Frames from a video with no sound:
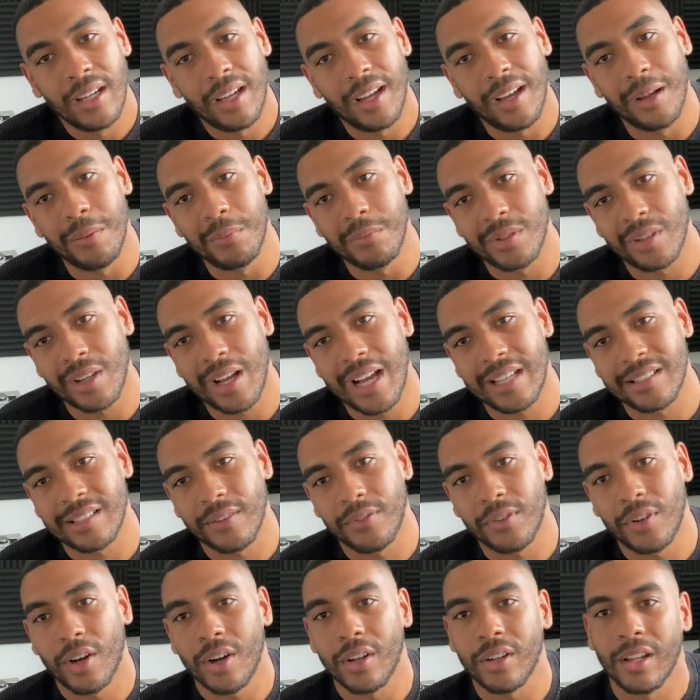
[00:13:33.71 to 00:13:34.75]
Um, so as
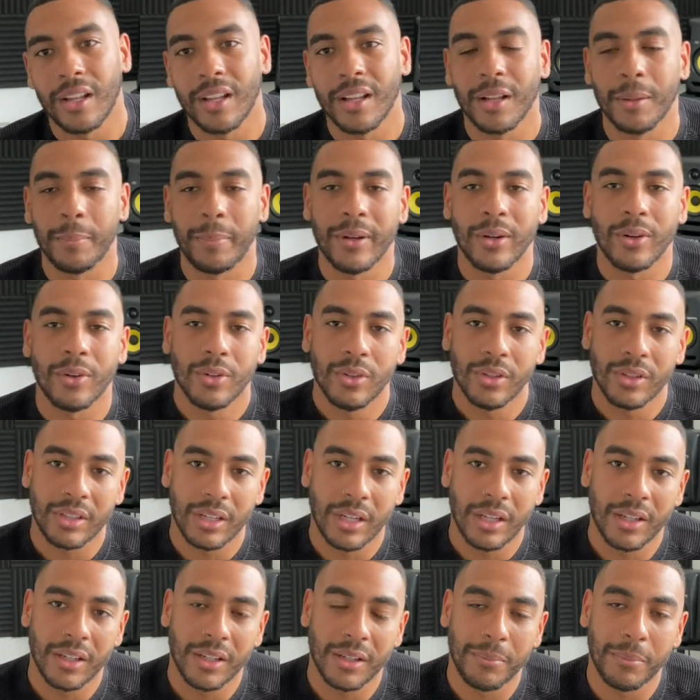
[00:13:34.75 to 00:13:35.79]
I've gotten a little bit
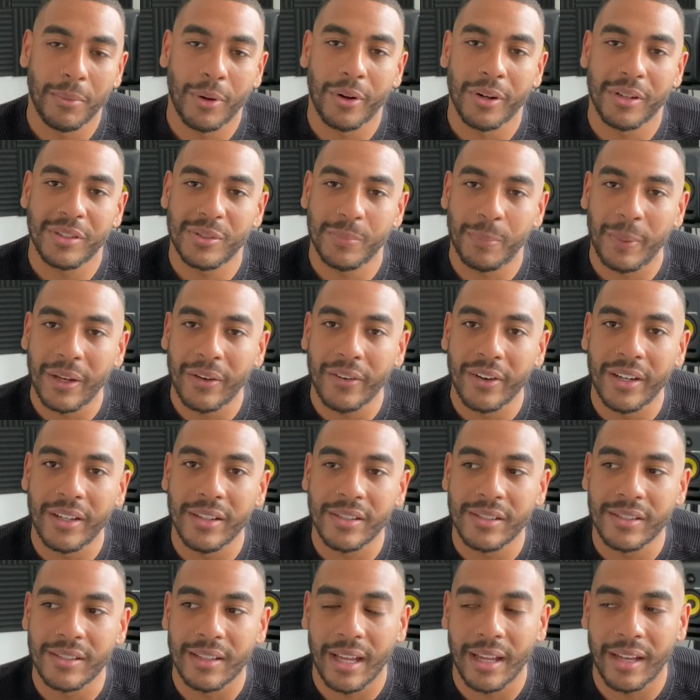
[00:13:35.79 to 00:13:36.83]
older and more
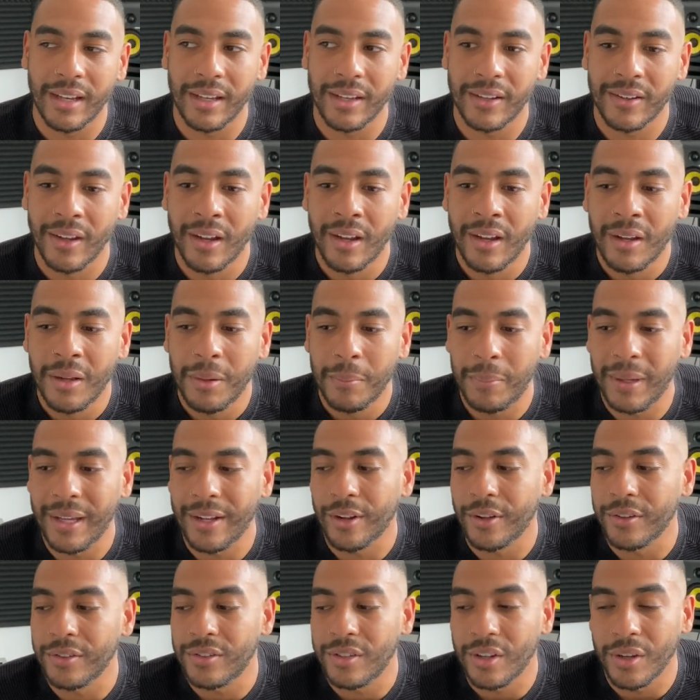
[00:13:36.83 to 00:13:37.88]
experienced, and
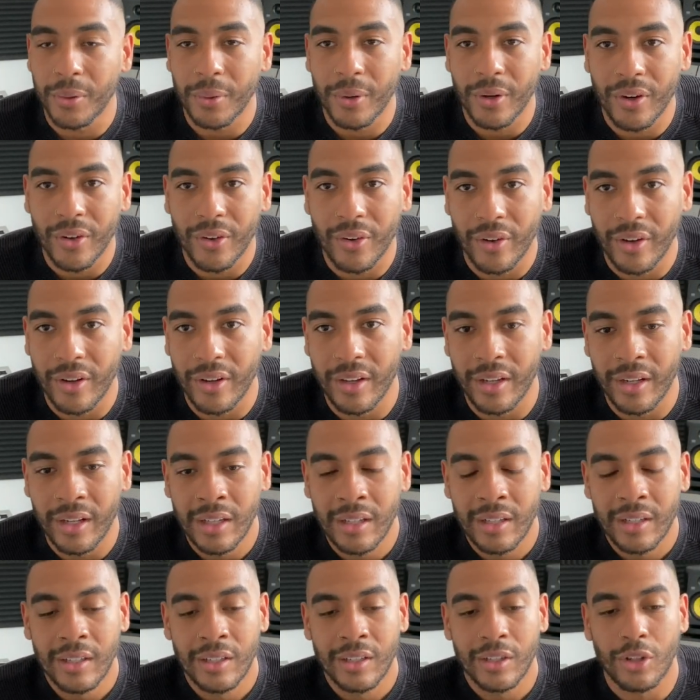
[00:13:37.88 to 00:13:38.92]
been on tour and
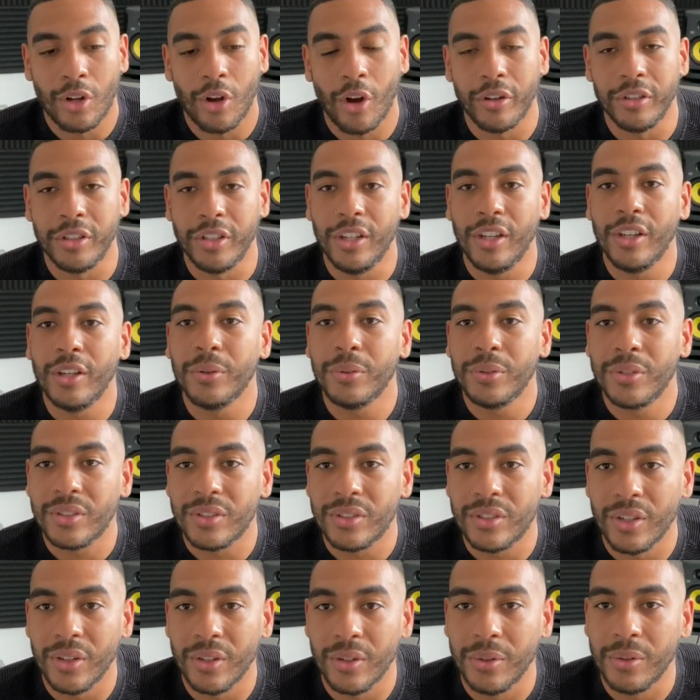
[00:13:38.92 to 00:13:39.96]
gotten
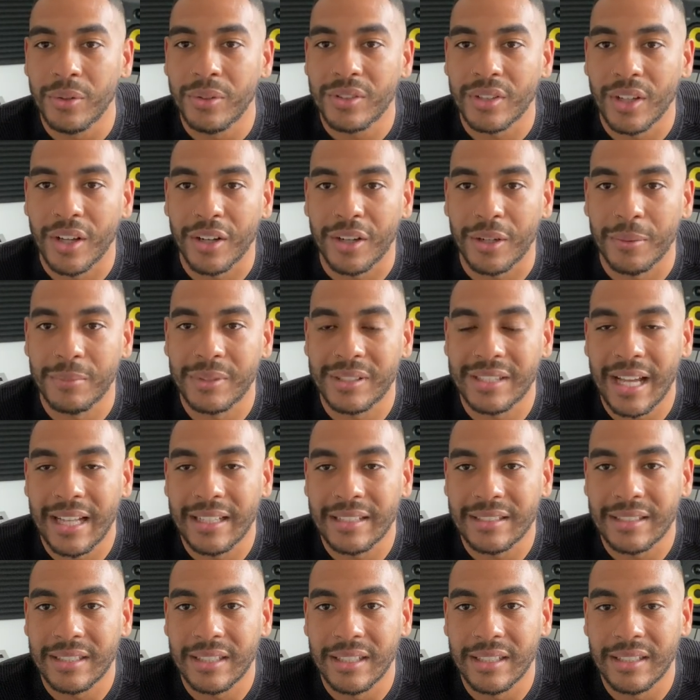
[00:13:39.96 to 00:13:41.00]
used to
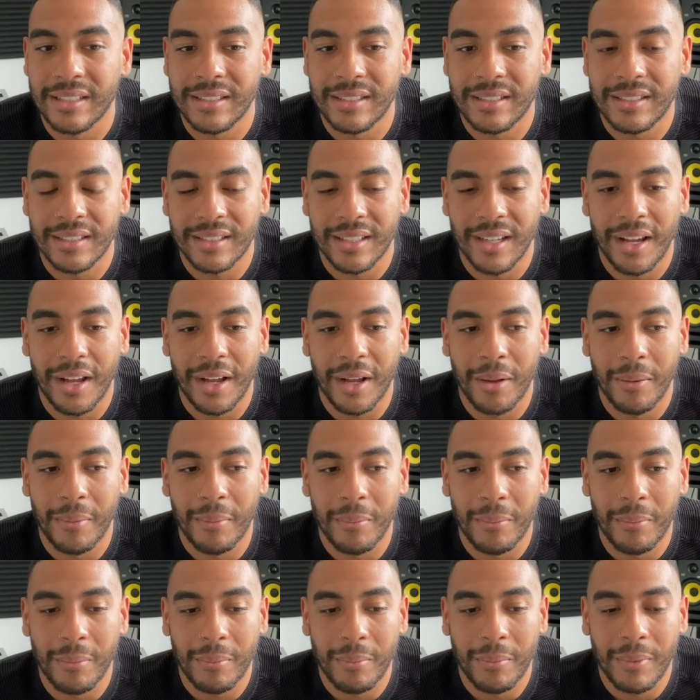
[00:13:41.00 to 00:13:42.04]
circumstances,
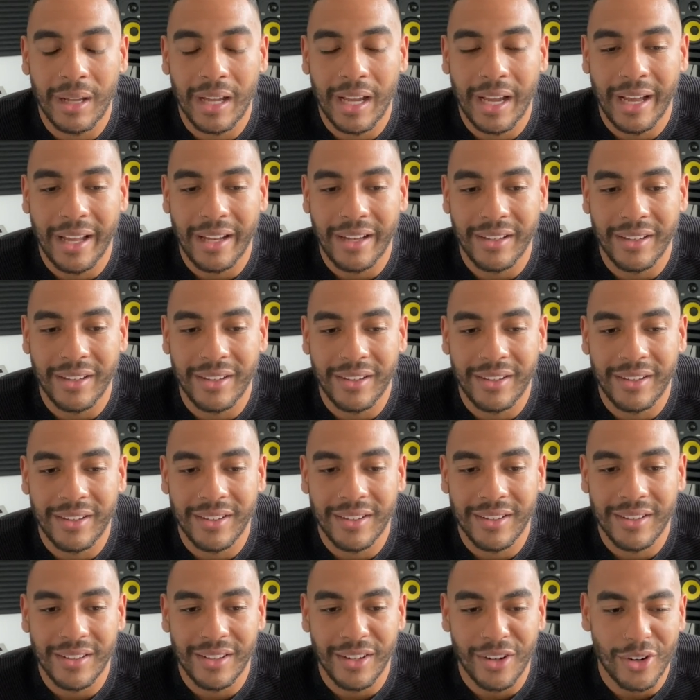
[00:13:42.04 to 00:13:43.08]
um, and
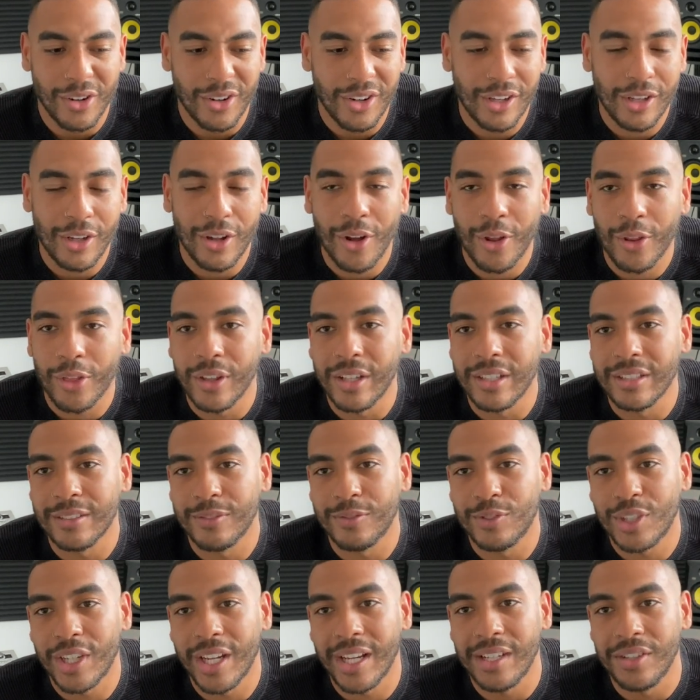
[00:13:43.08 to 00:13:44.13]
you know, a lot of things
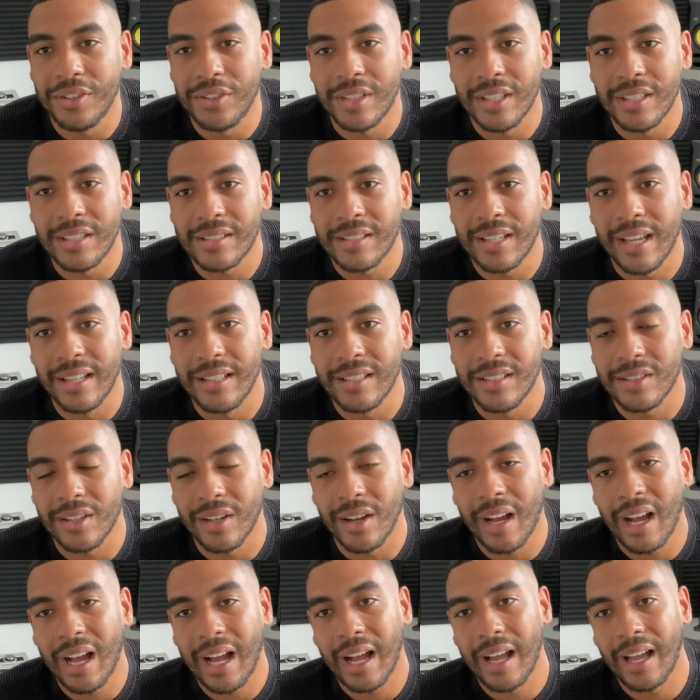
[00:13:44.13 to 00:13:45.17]
have changed since then.
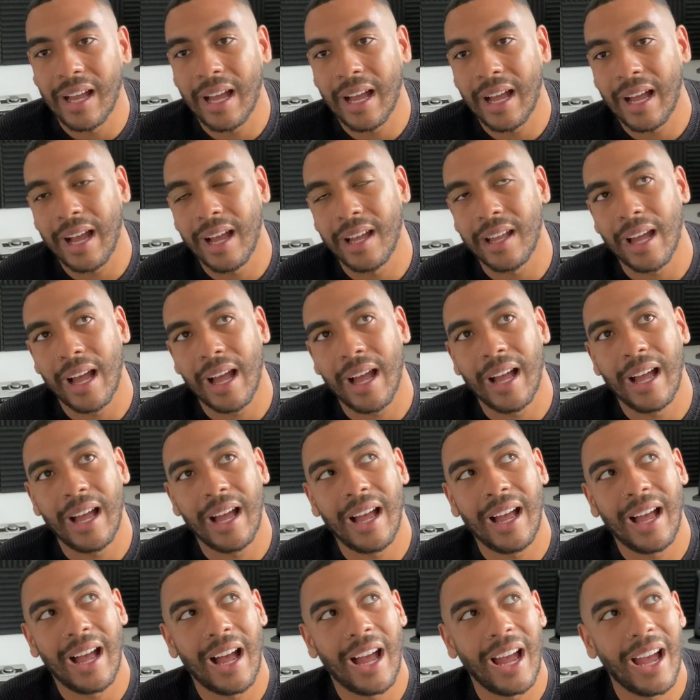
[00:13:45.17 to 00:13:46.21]
So I, I,
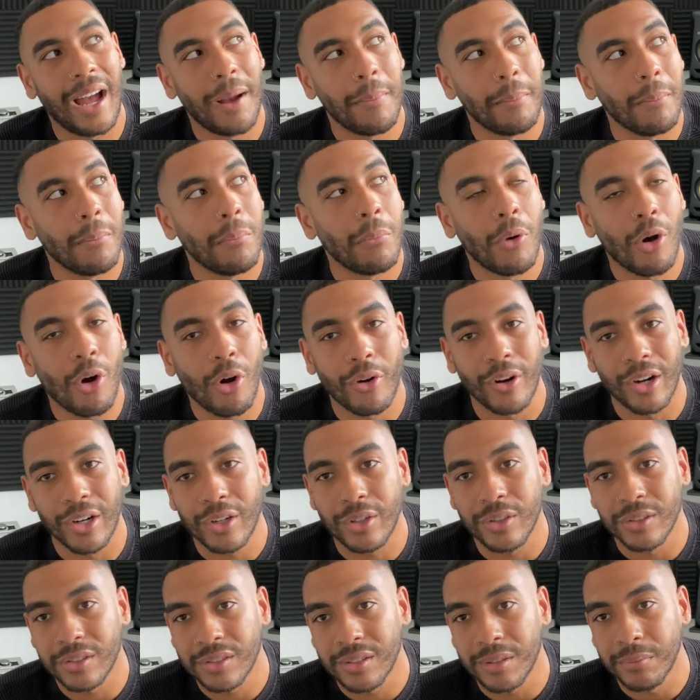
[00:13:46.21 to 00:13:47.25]
I am more
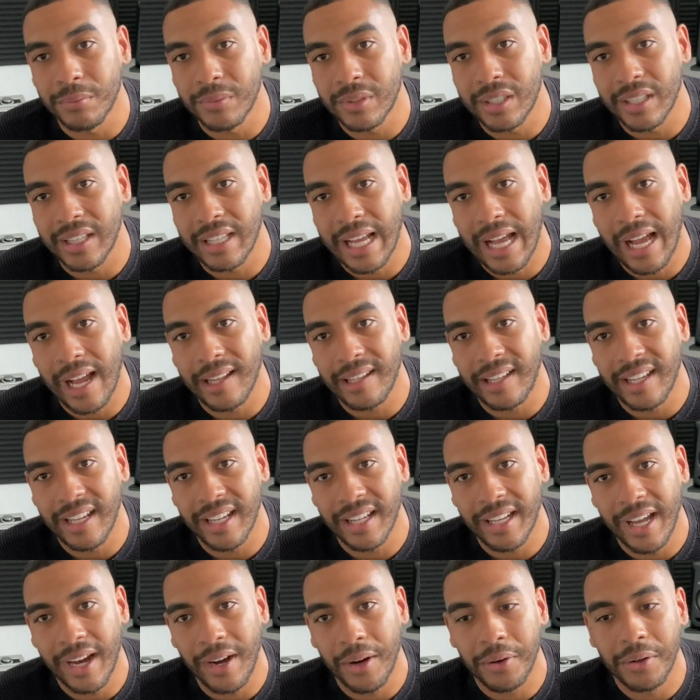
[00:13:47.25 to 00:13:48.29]
accustomed to the
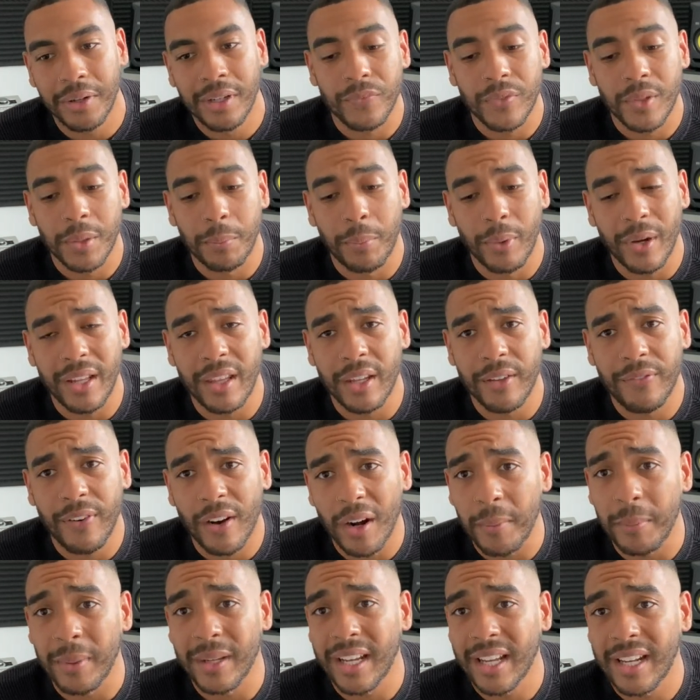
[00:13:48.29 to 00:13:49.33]
idea now. But in the
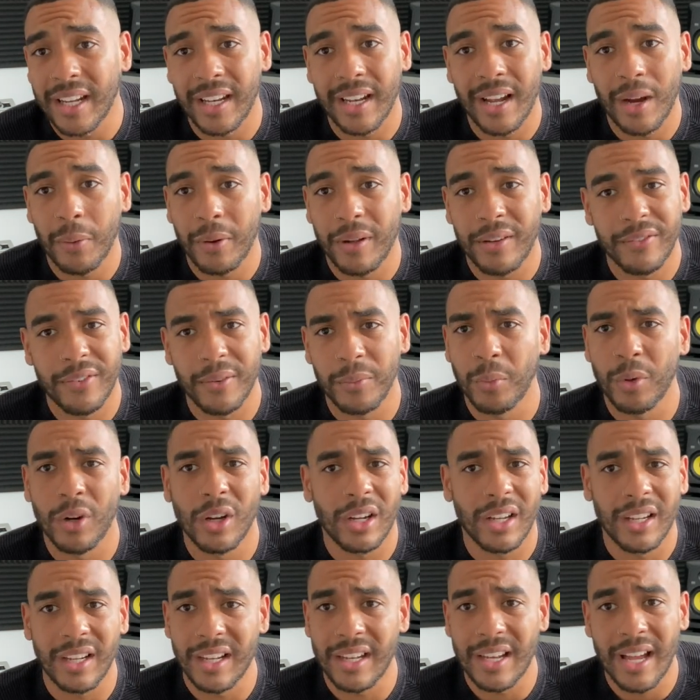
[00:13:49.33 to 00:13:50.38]
very beginning, I went from
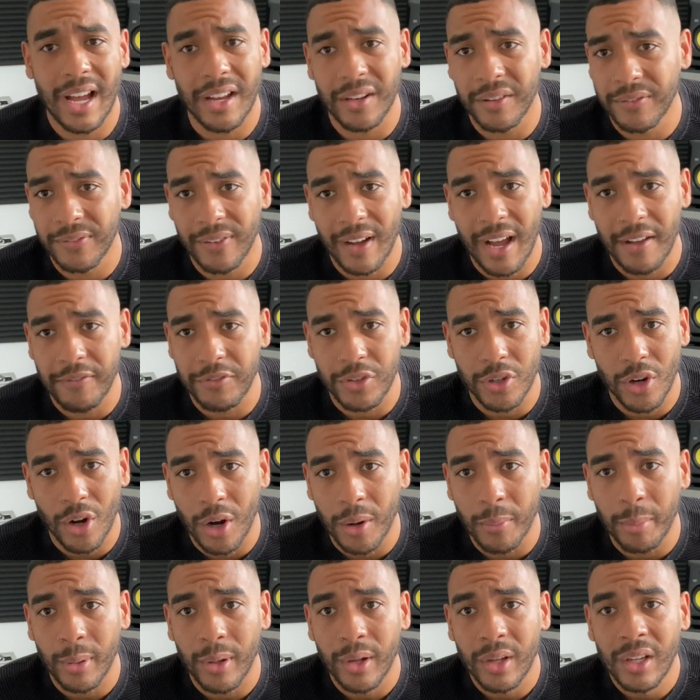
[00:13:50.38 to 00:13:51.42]
working a nine to five
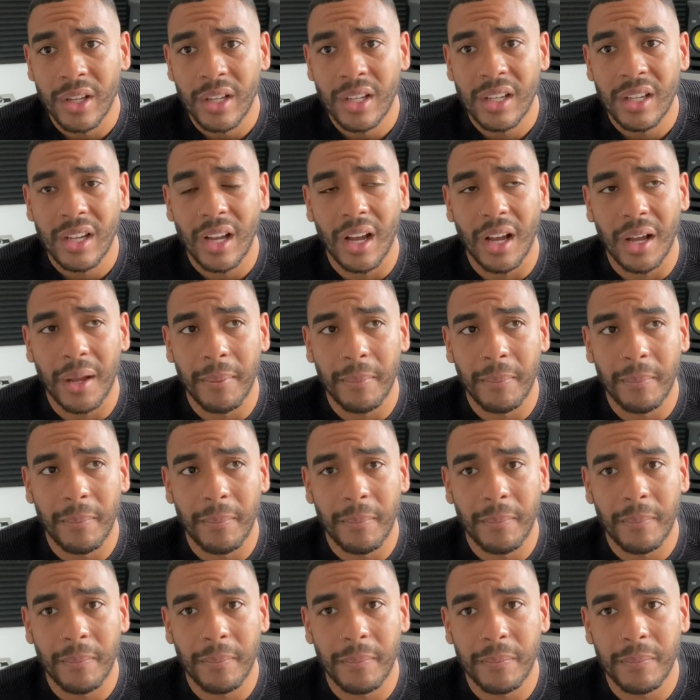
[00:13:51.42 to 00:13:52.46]
job
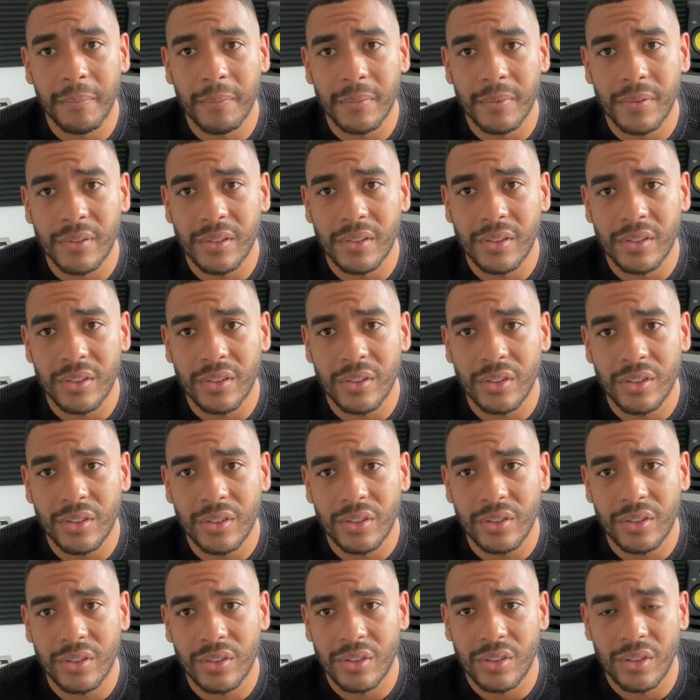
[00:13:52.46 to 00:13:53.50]
um,
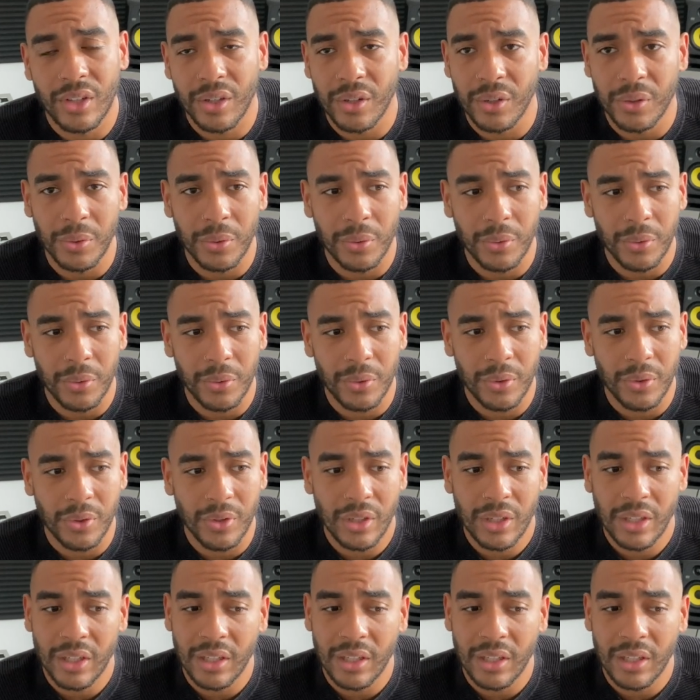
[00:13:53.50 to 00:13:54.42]
to